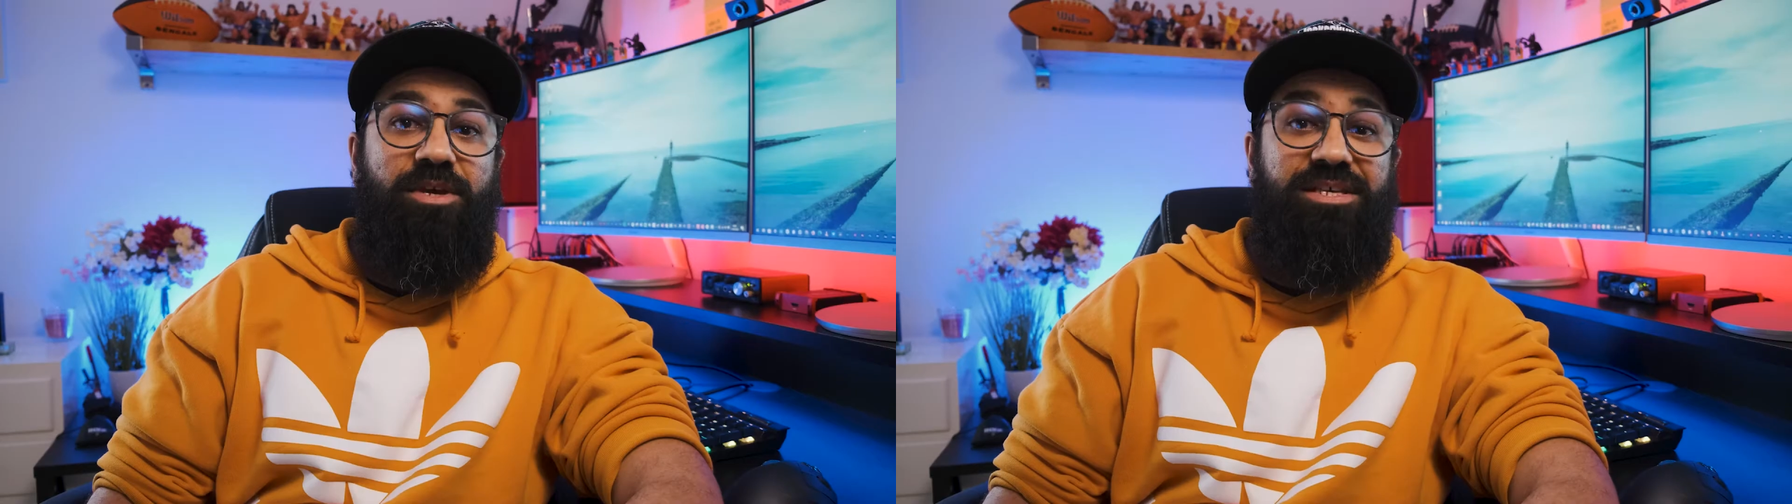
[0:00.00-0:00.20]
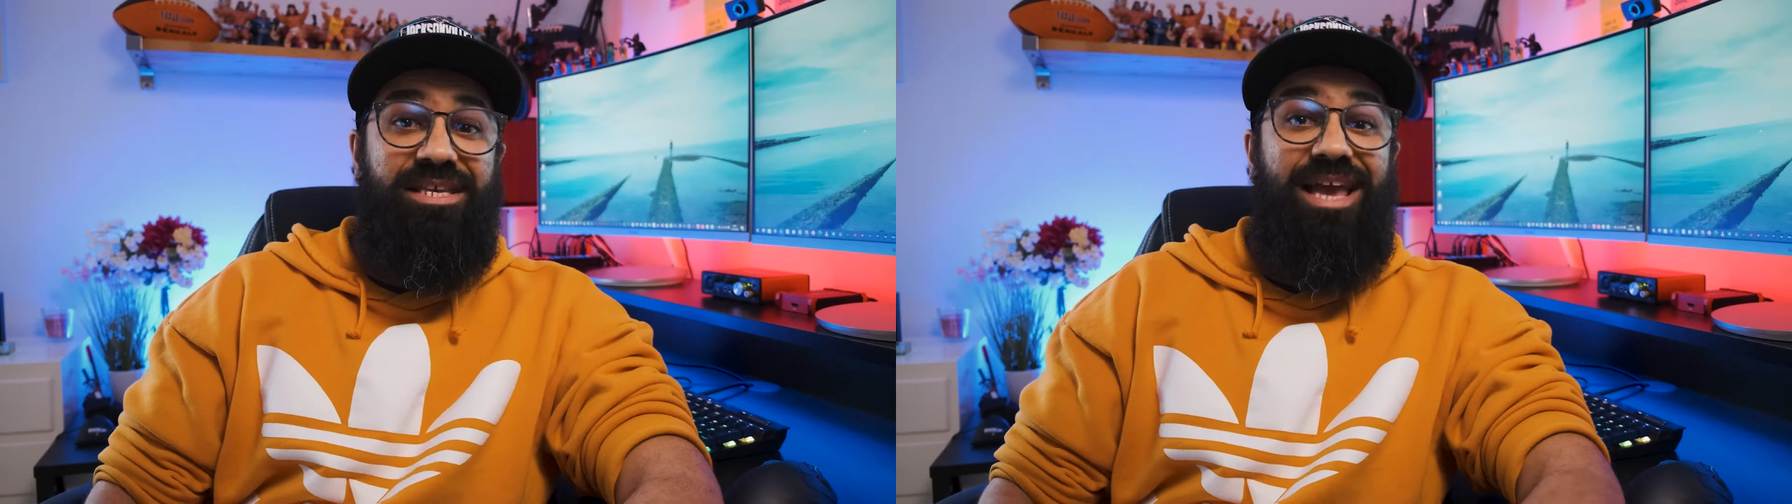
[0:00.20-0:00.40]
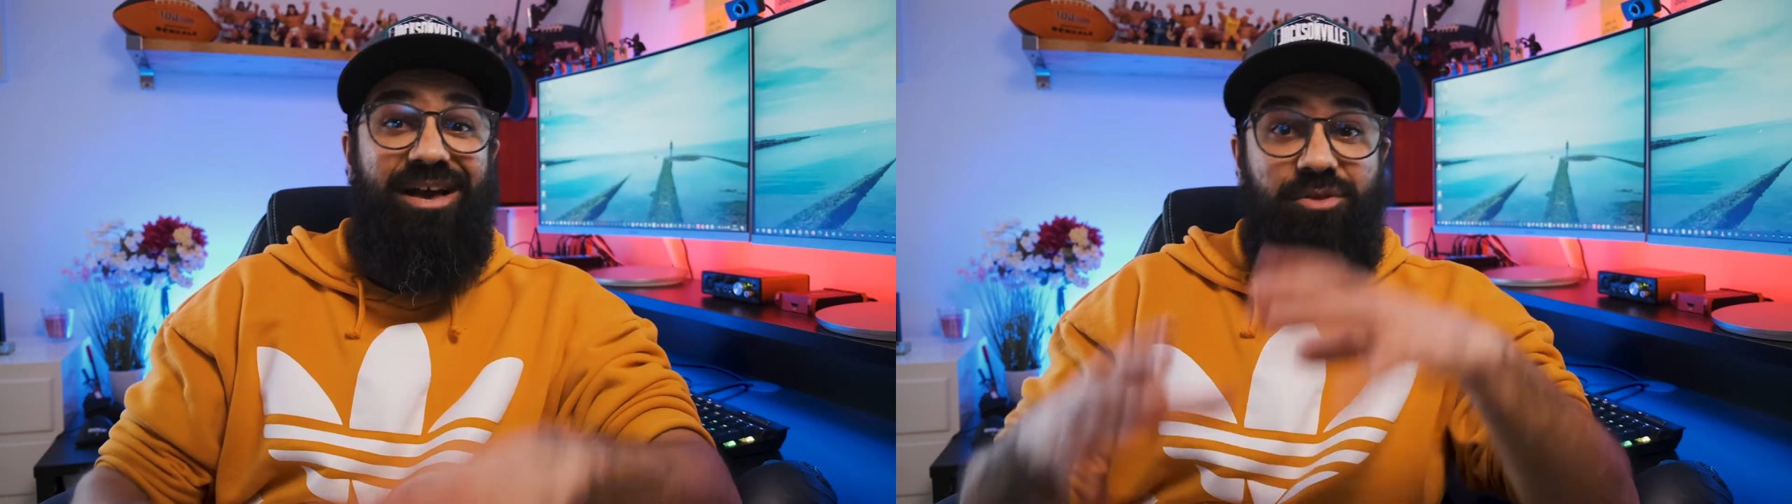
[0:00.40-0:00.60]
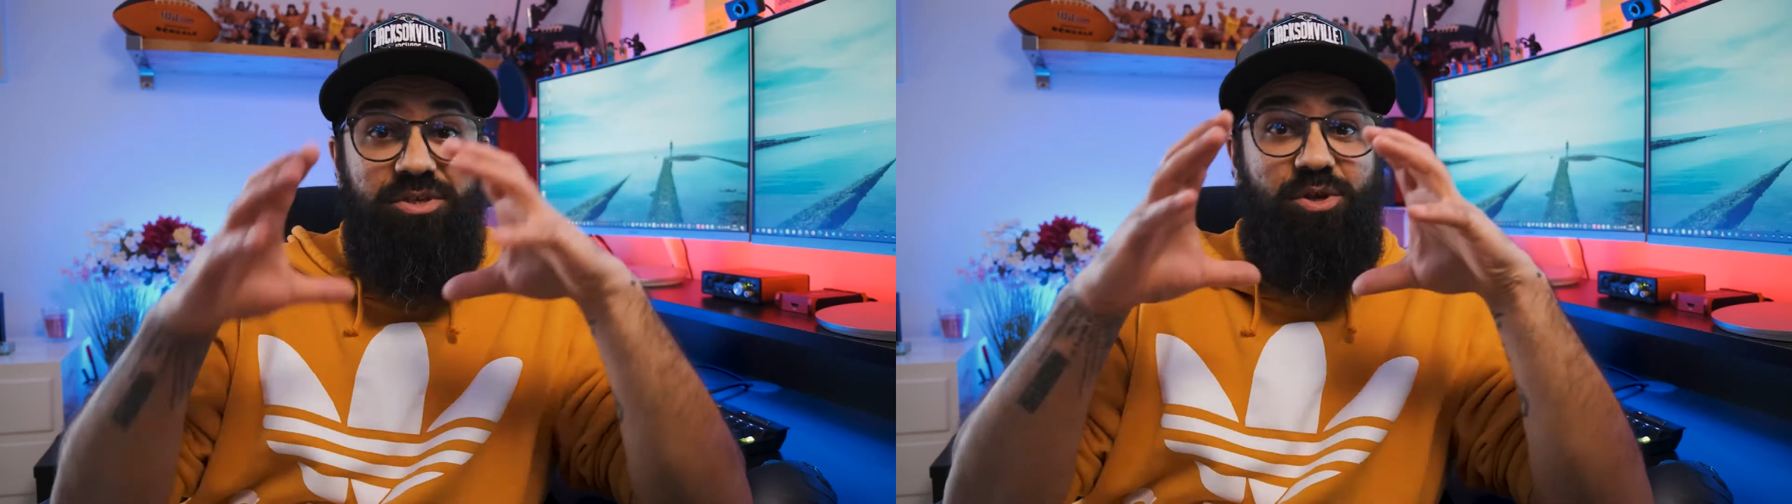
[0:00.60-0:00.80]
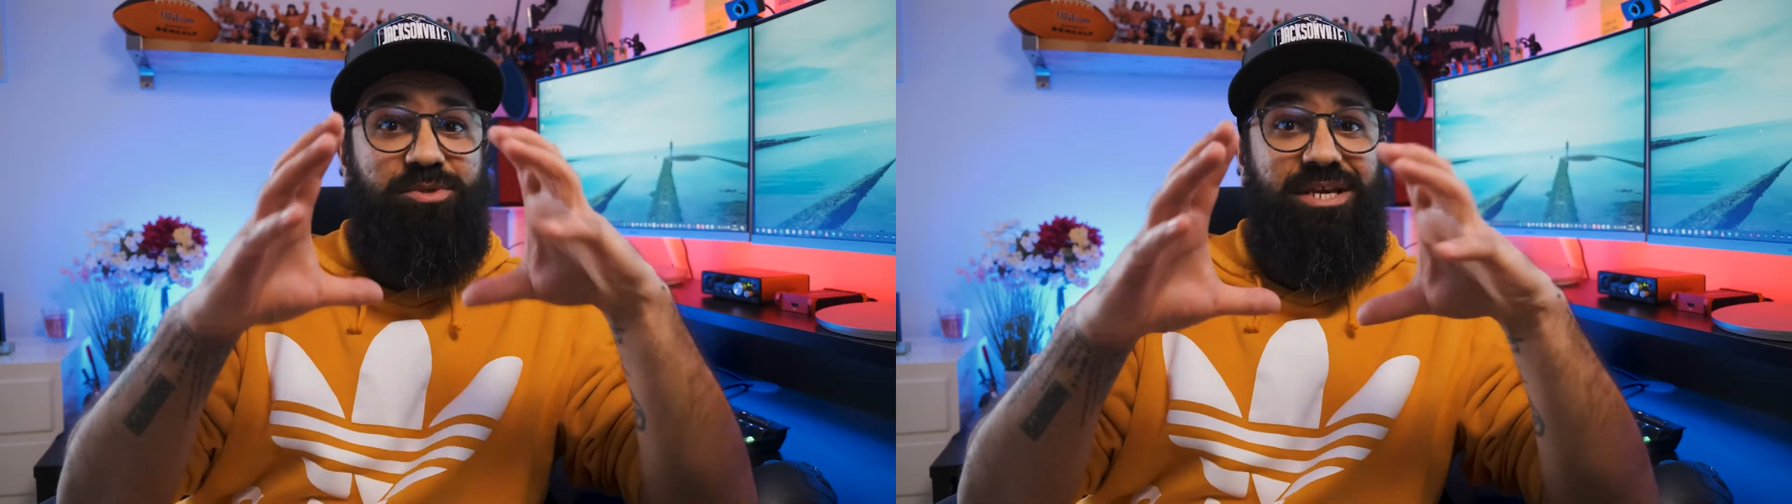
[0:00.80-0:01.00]
See how those
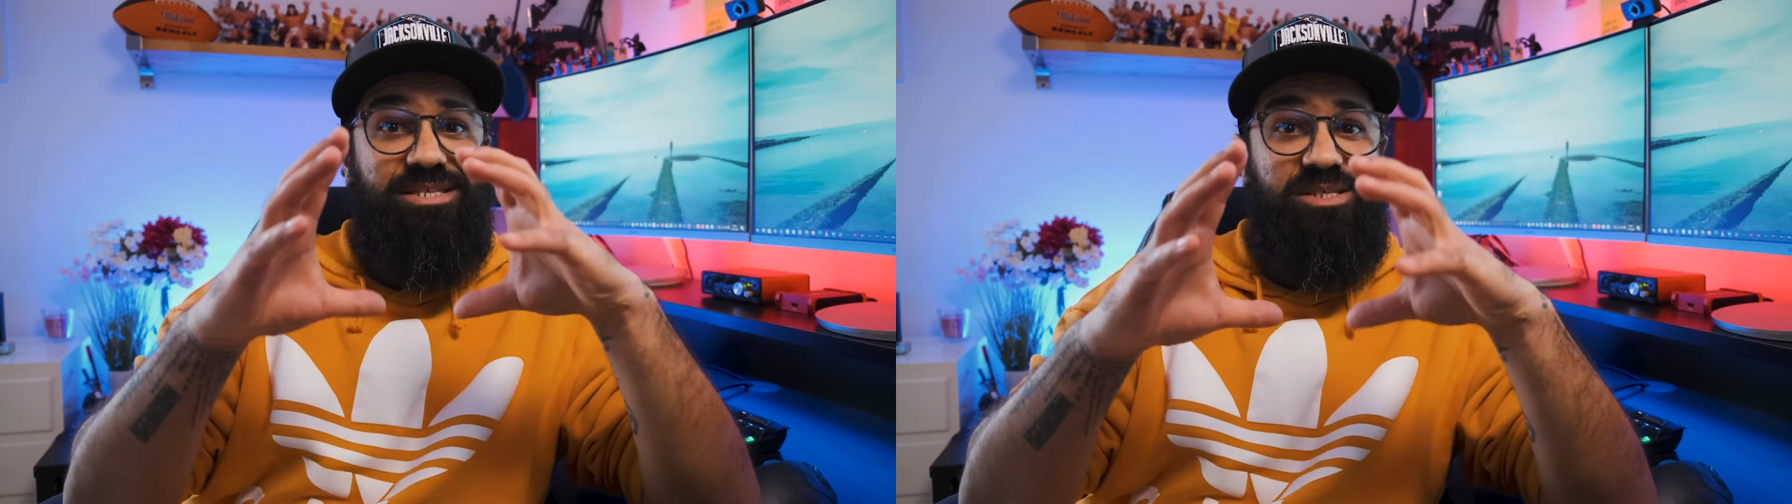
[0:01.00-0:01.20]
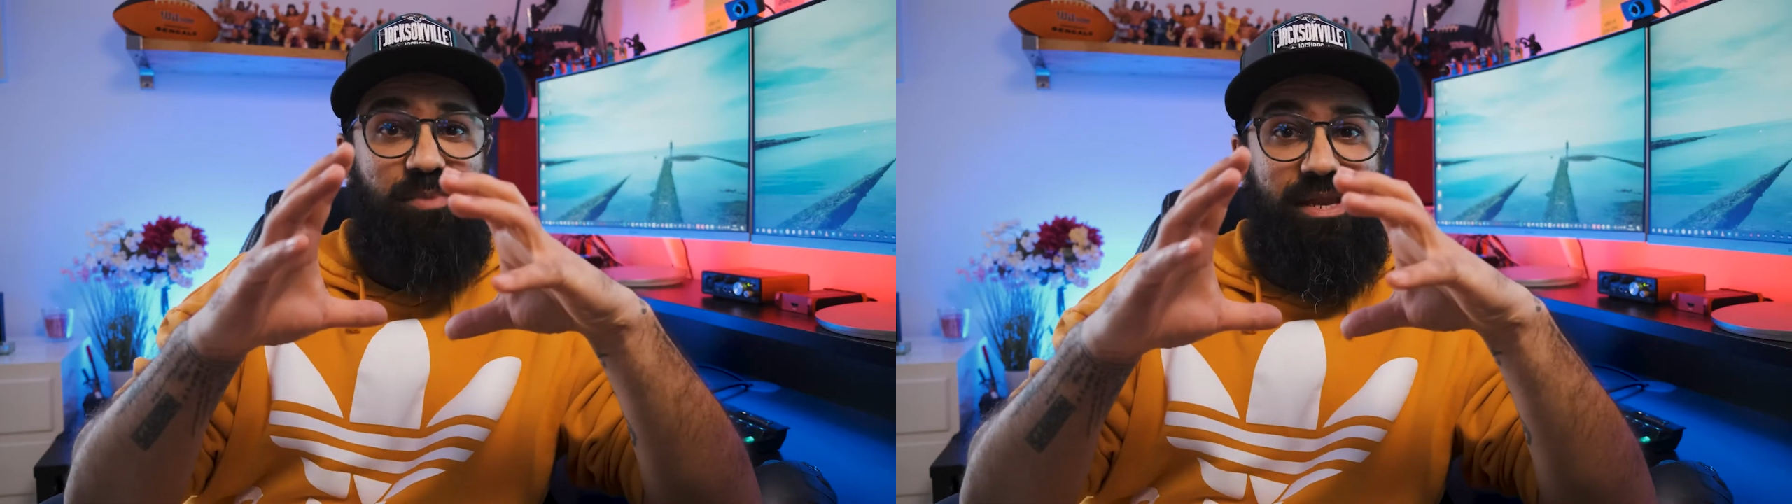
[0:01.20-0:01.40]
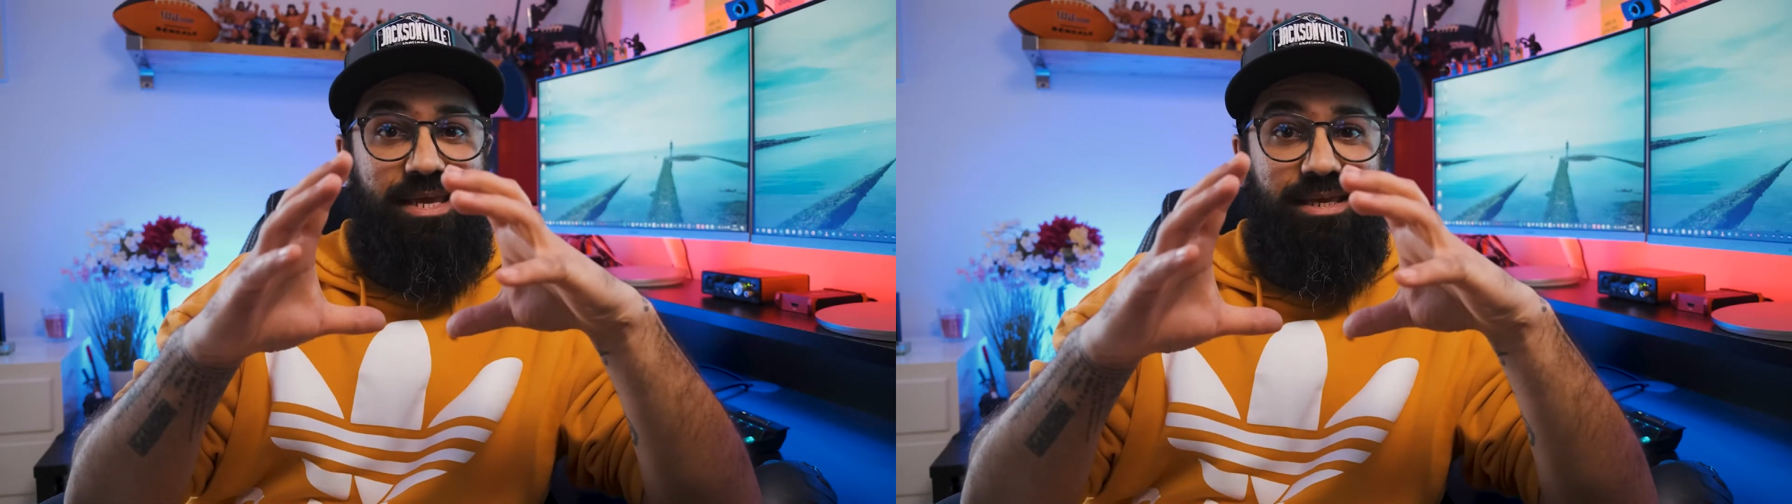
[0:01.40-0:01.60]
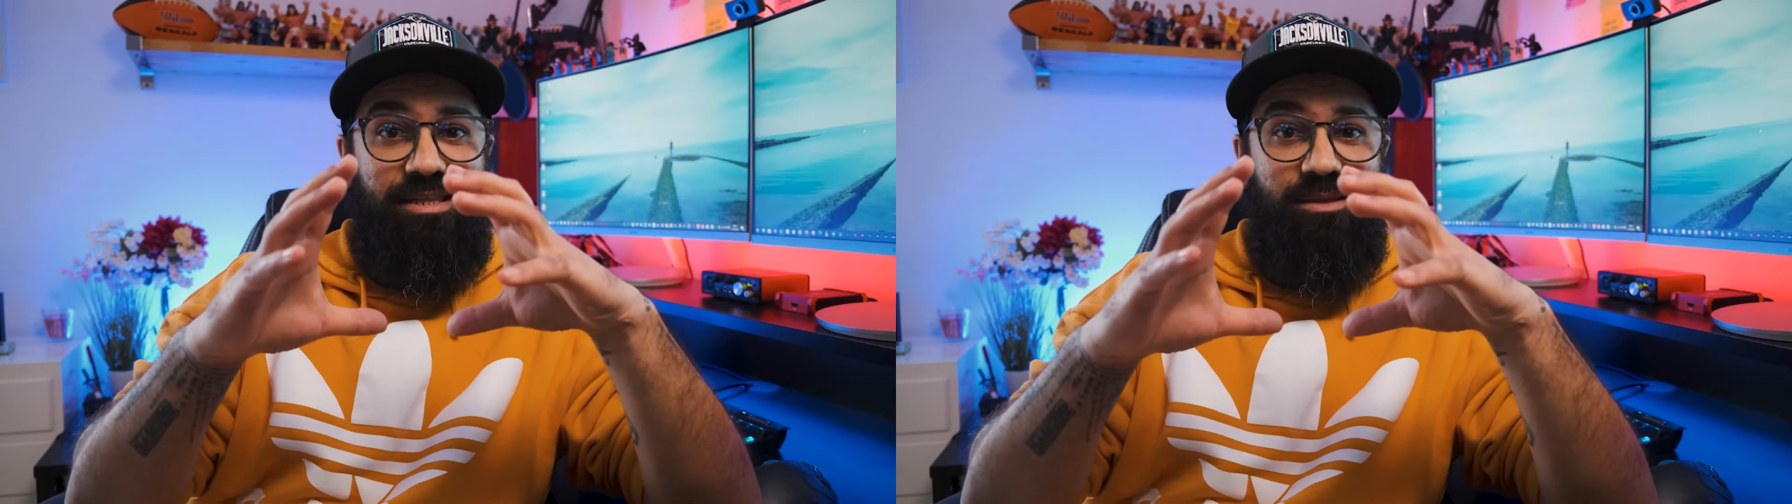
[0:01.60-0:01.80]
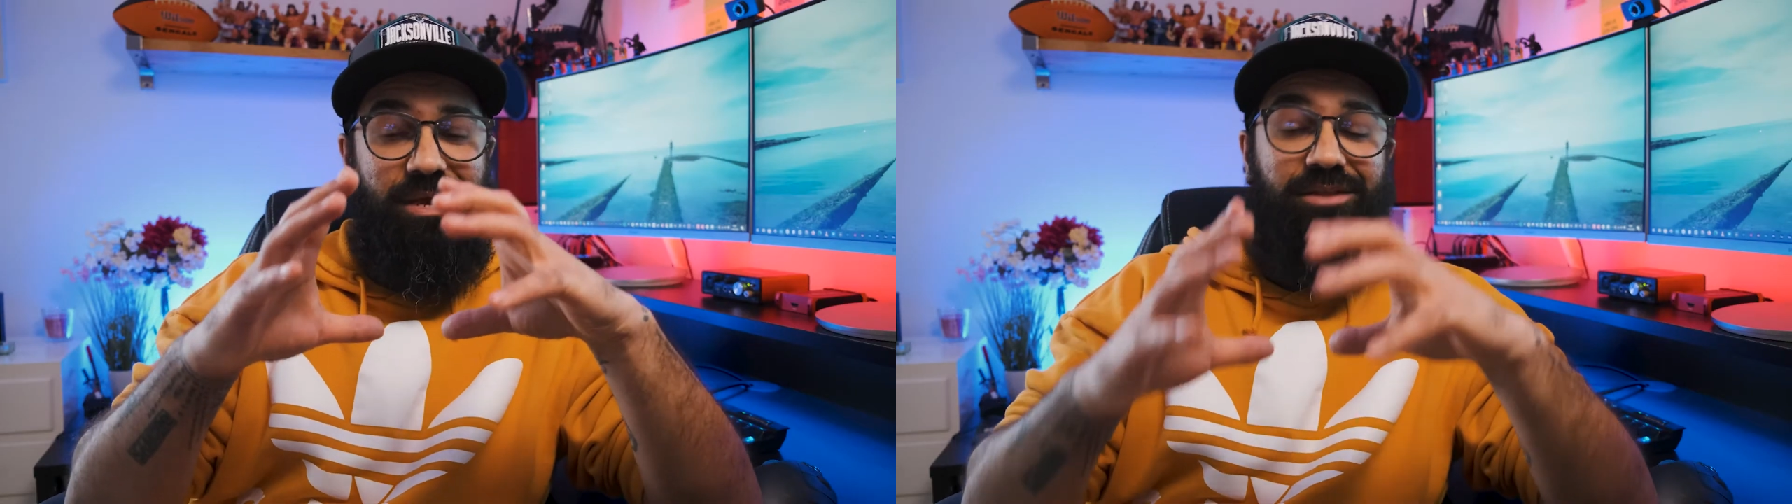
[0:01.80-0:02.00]
objects are spinning in
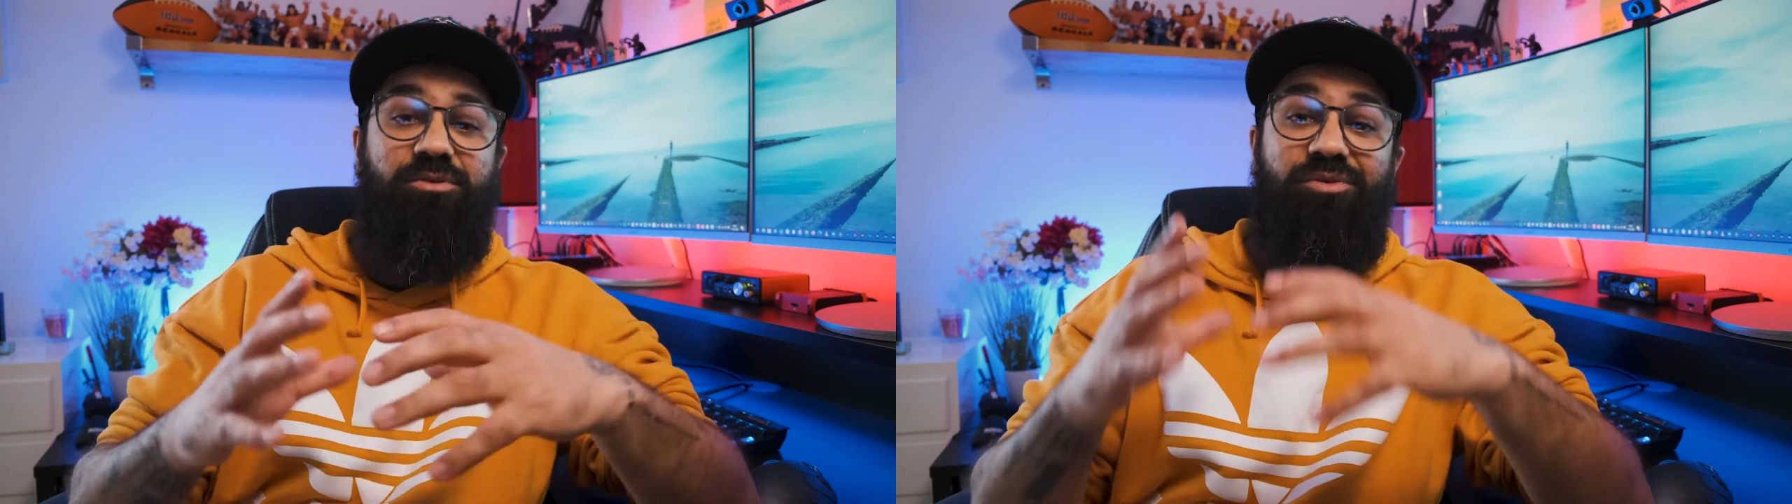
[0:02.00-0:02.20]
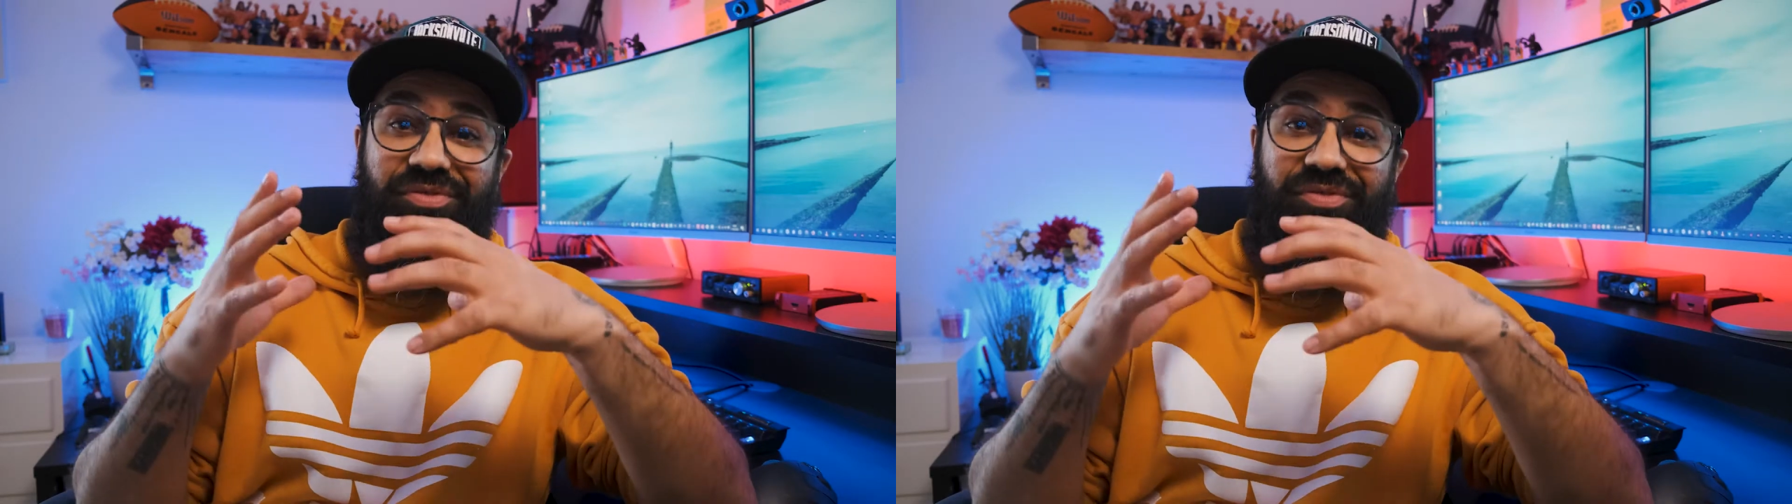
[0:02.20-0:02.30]
the middle?